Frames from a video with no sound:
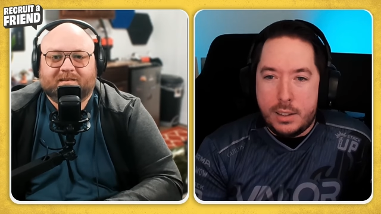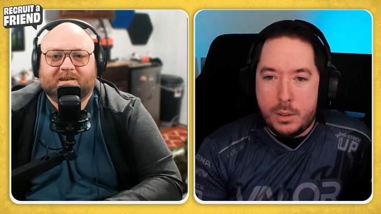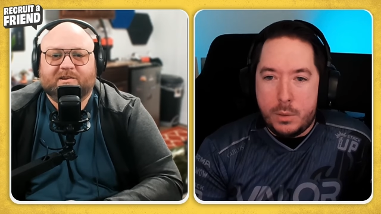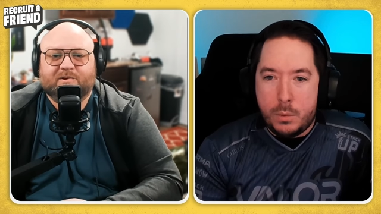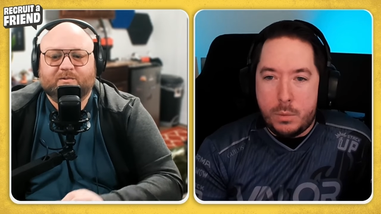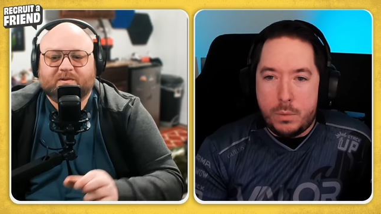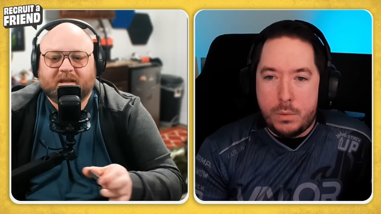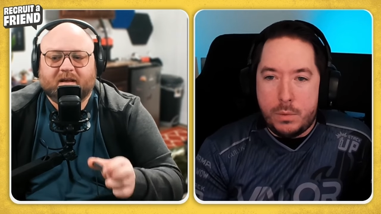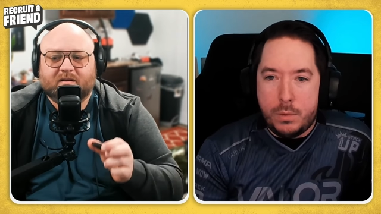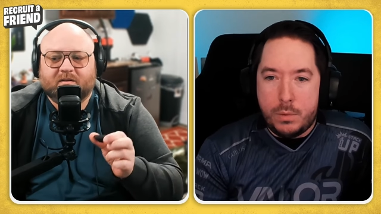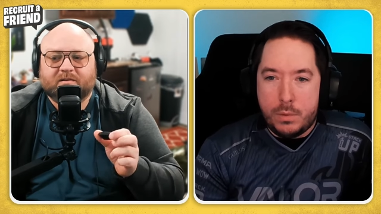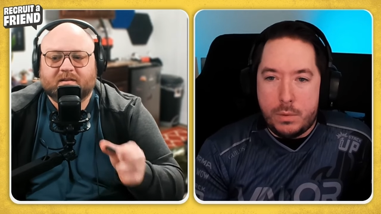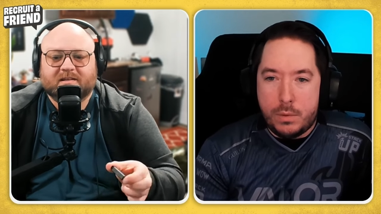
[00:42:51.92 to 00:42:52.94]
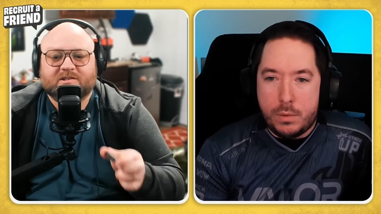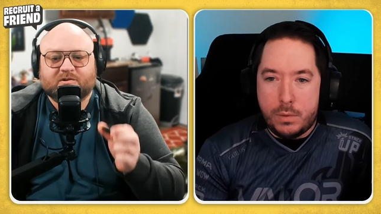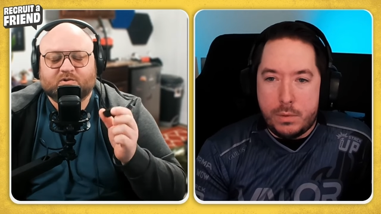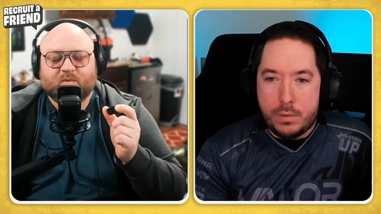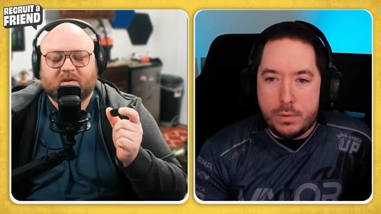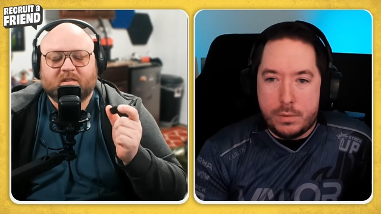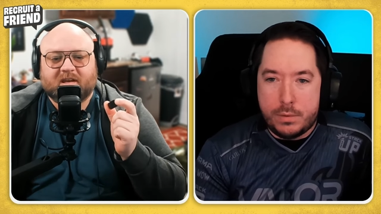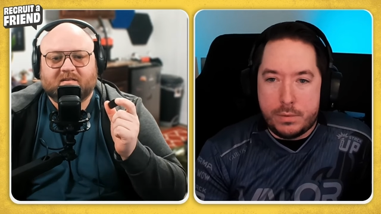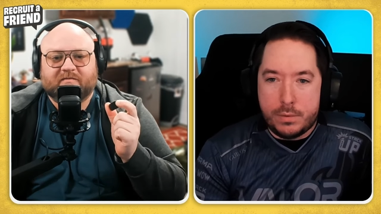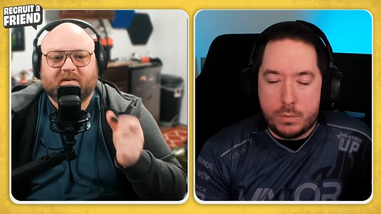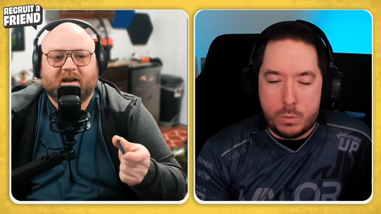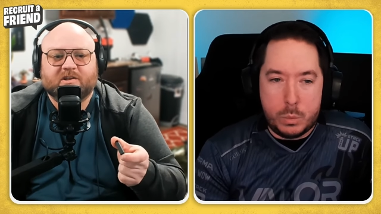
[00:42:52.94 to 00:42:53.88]
Speaker 1: Can you tell the listeners where they can
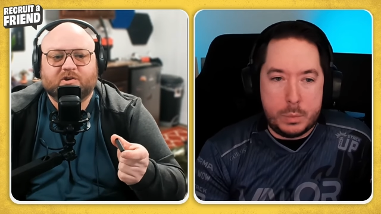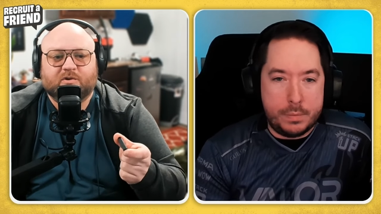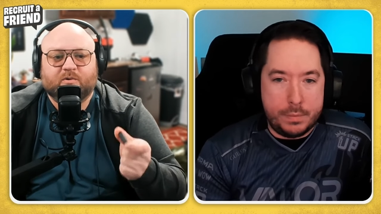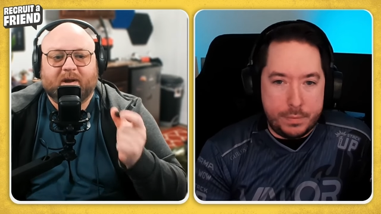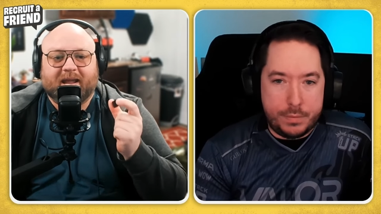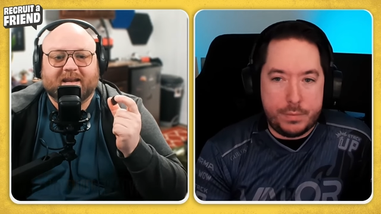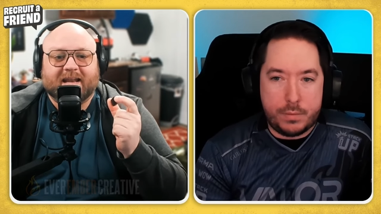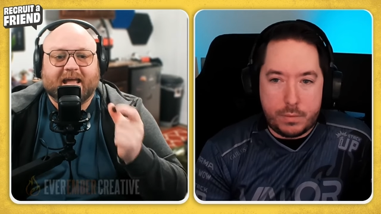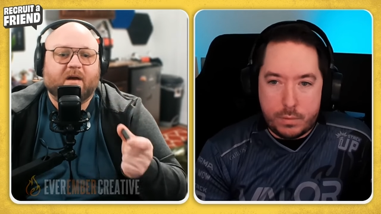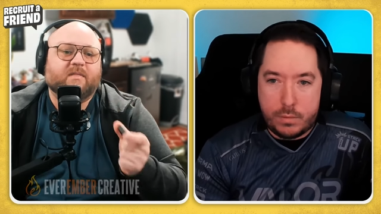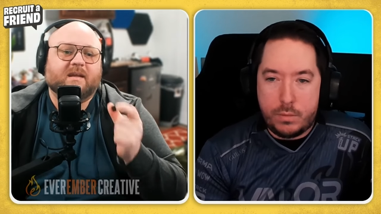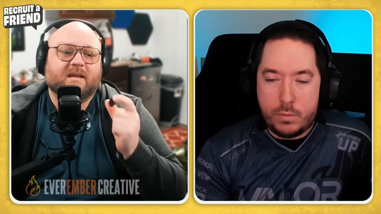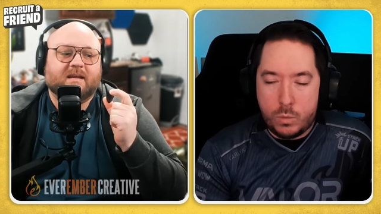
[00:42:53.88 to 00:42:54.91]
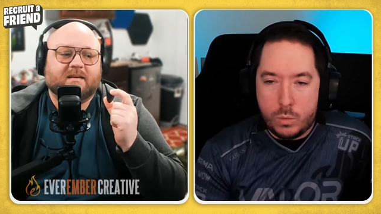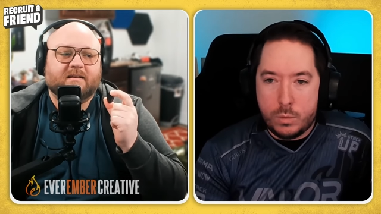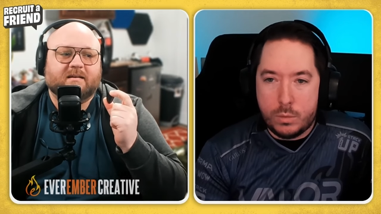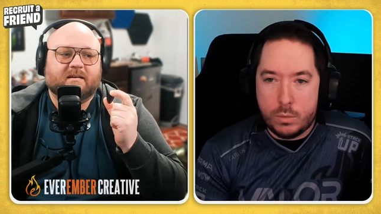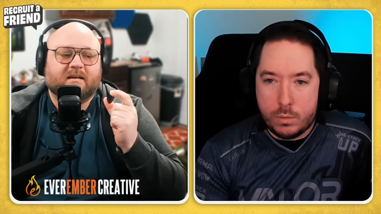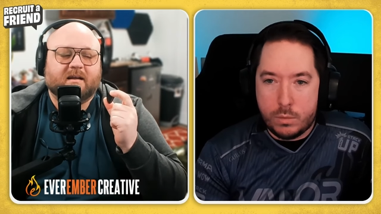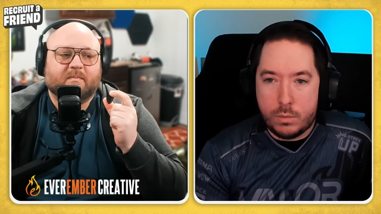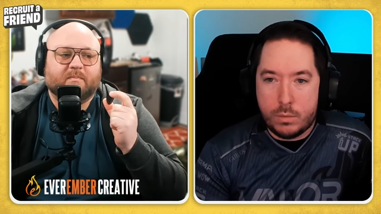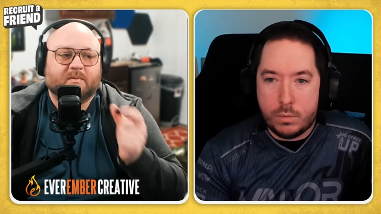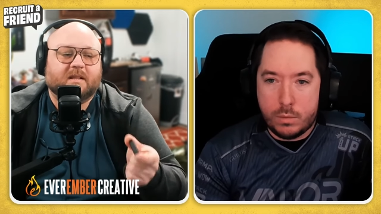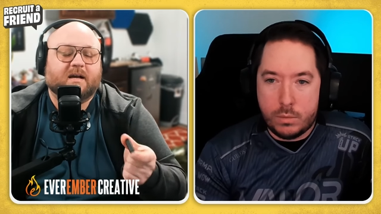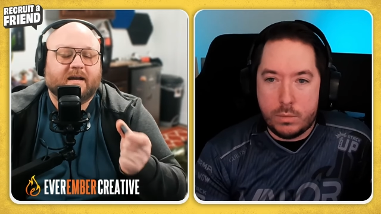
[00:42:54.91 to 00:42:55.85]
find you and how they
Speaker 2: can
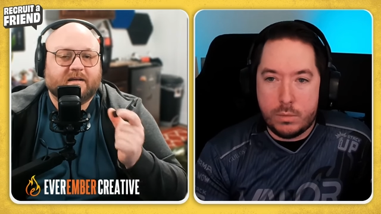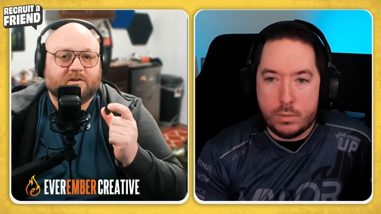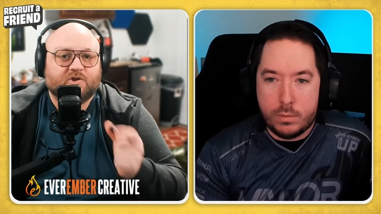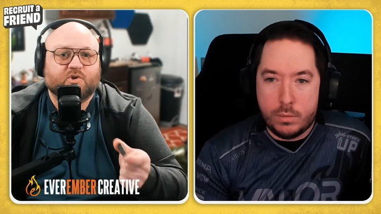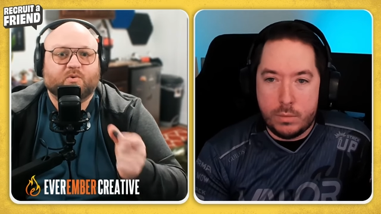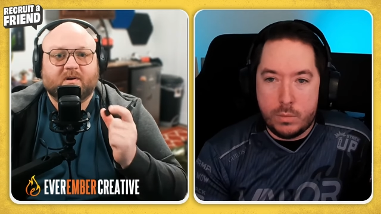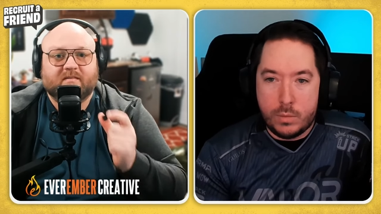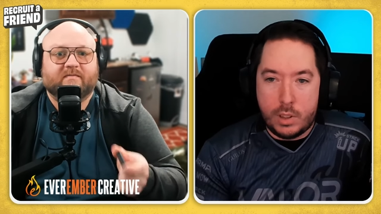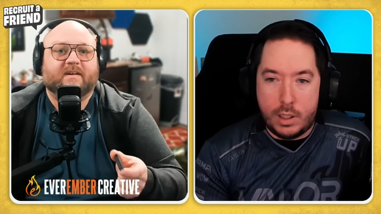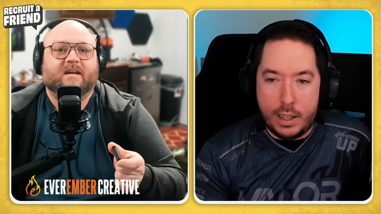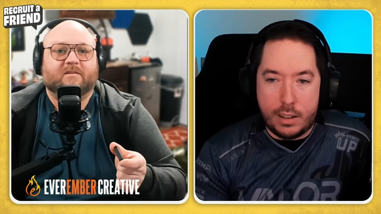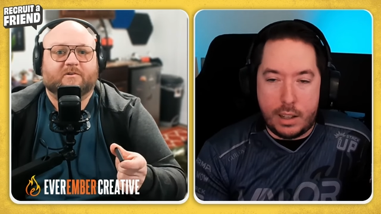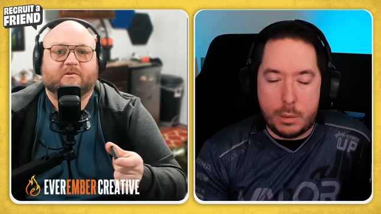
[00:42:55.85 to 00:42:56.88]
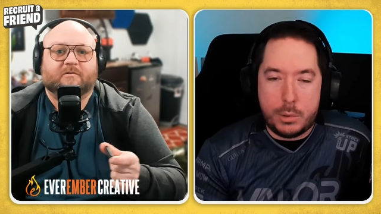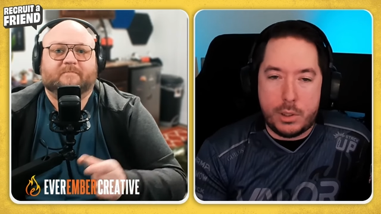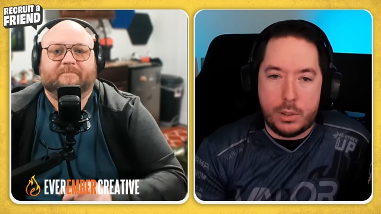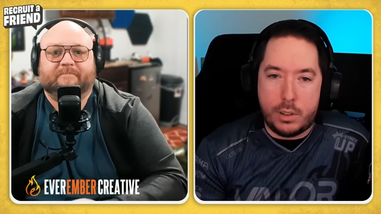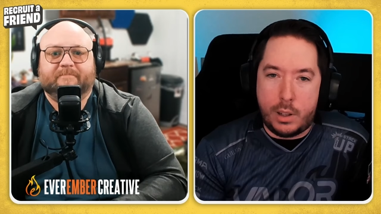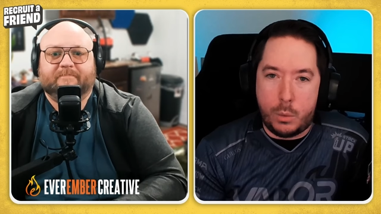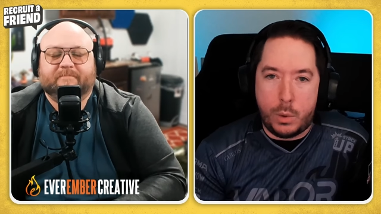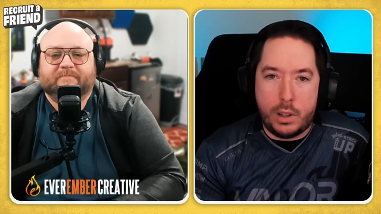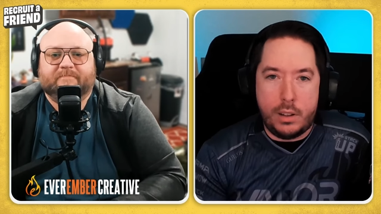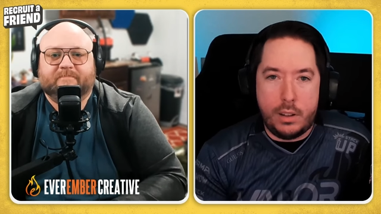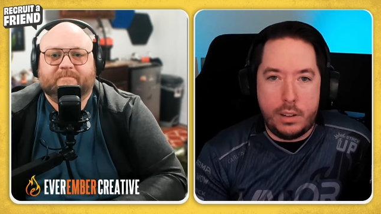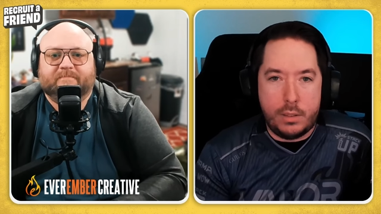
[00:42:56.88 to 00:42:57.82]
apply to join Valor? Yeah, absolutely.
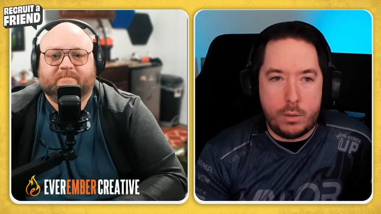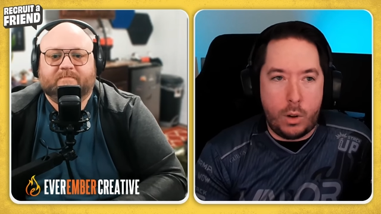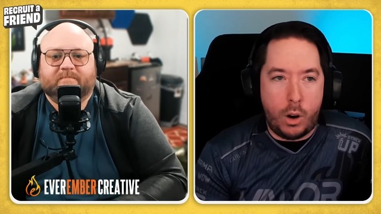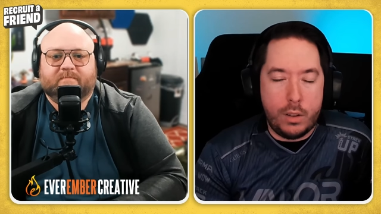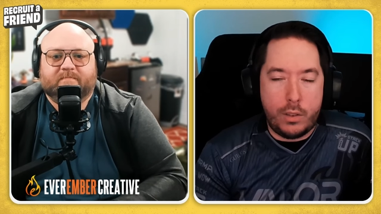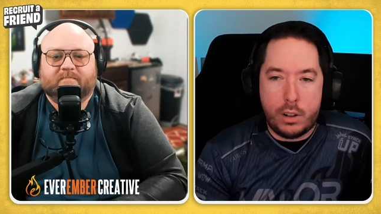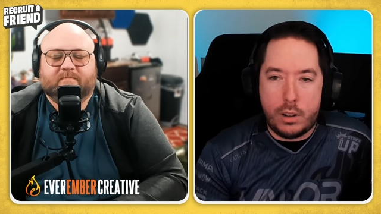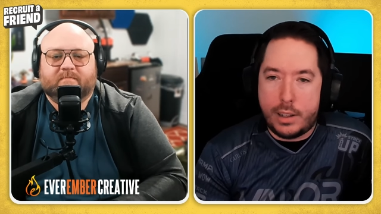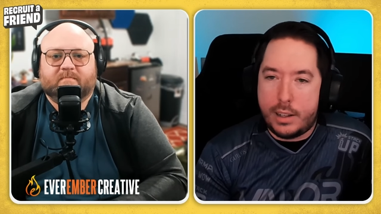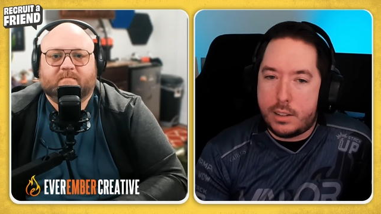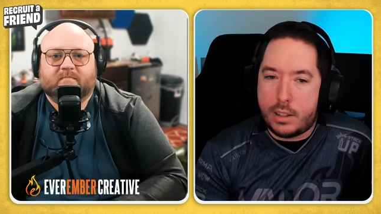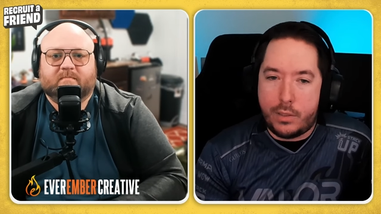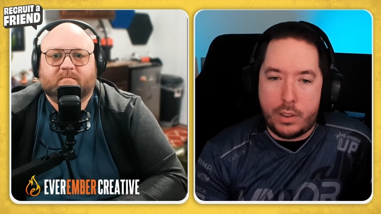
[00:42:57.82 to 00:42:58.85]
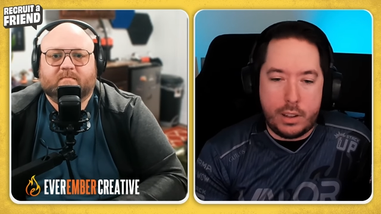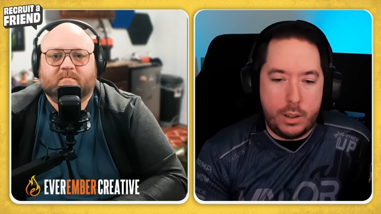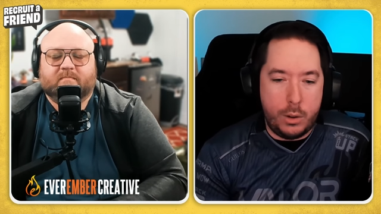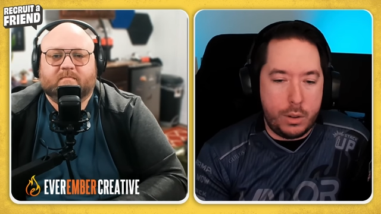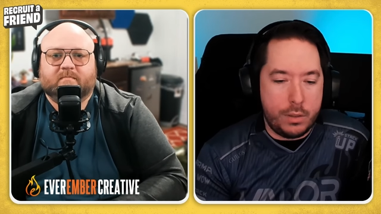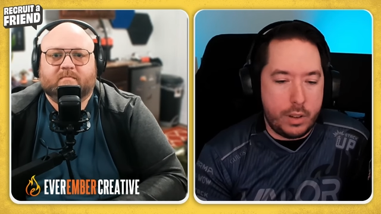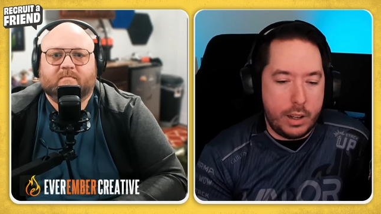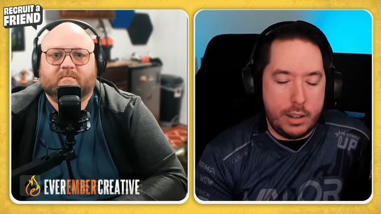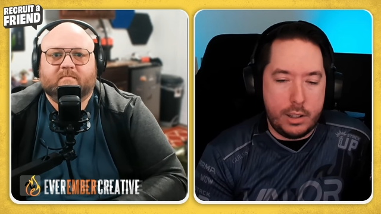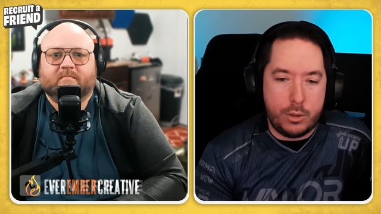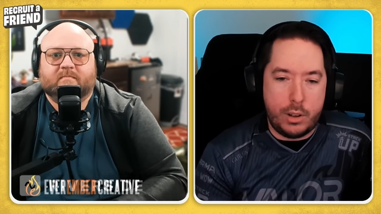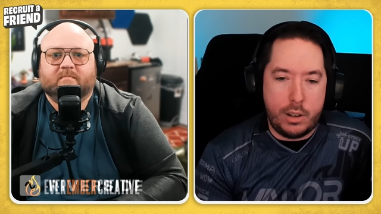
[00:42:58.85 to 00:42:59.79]
We all of our links, everything you can find
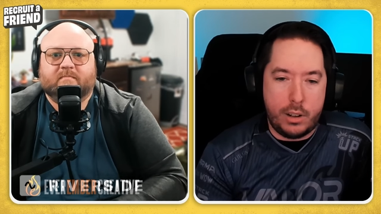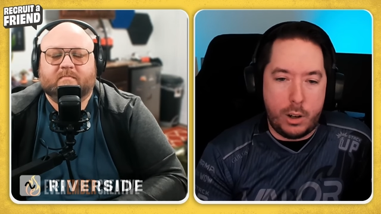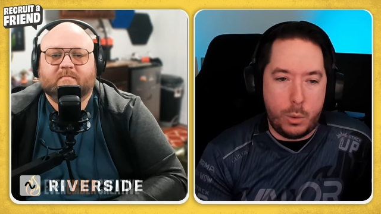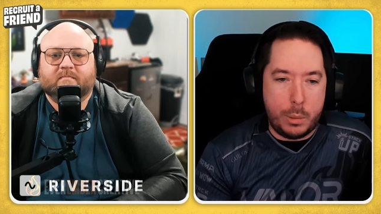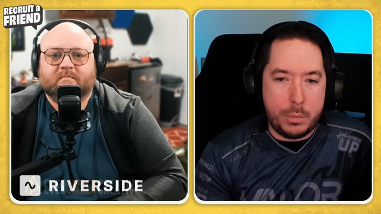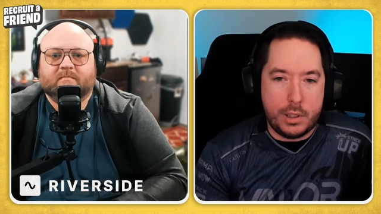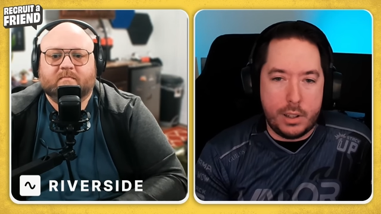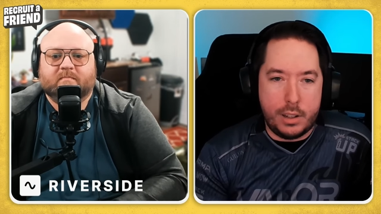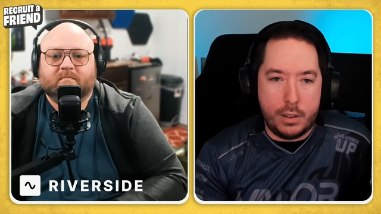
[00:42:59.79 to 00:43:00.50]
is right on our website,